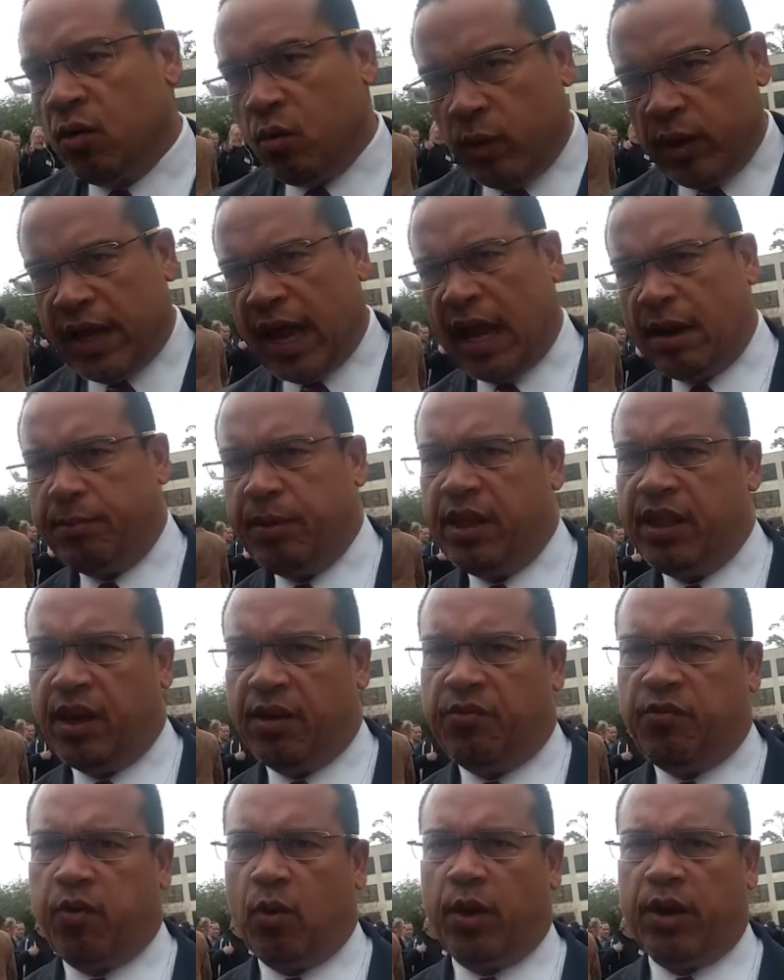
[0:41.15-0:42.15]
we got to be there
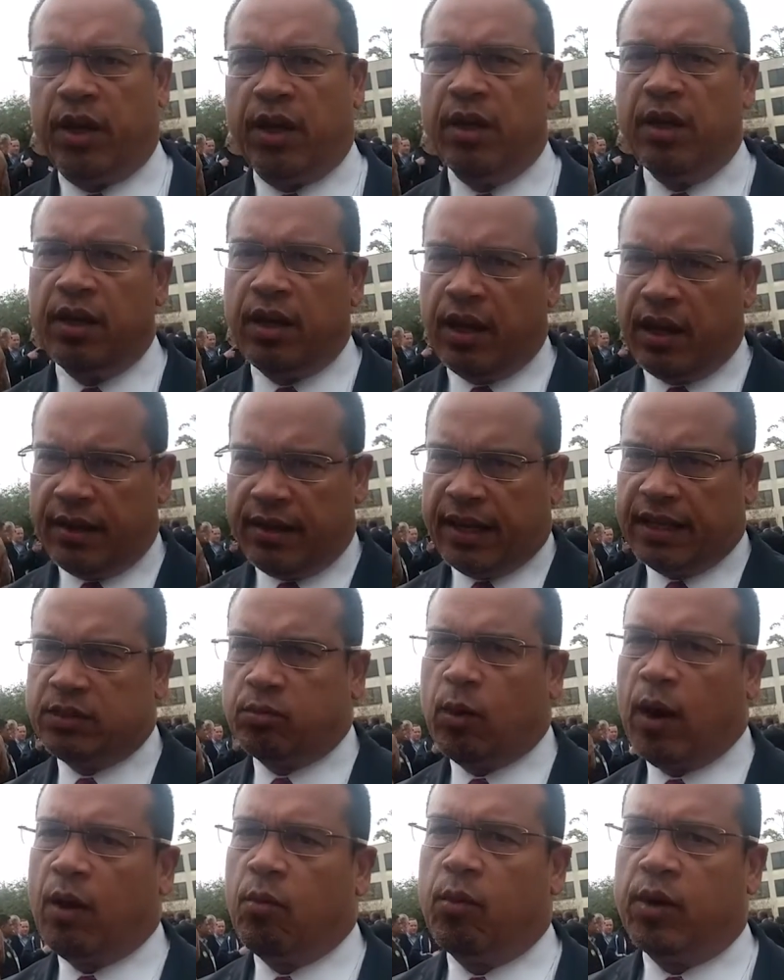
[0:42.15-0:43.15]
for you, and that's
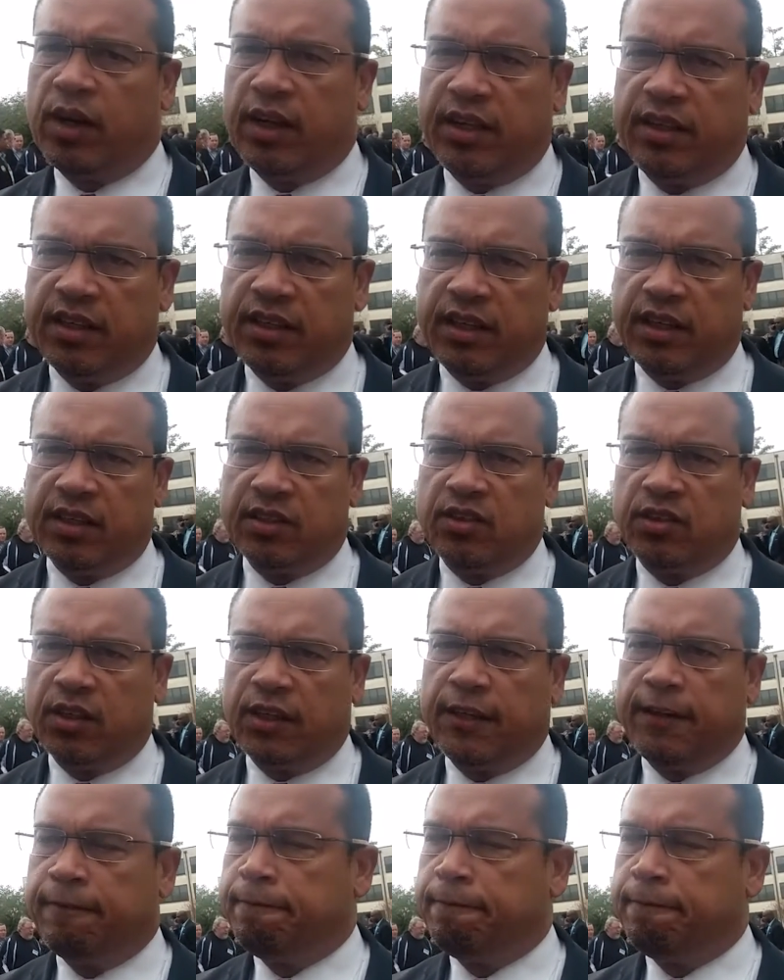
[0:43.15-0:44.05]
why I want to lead the DNC.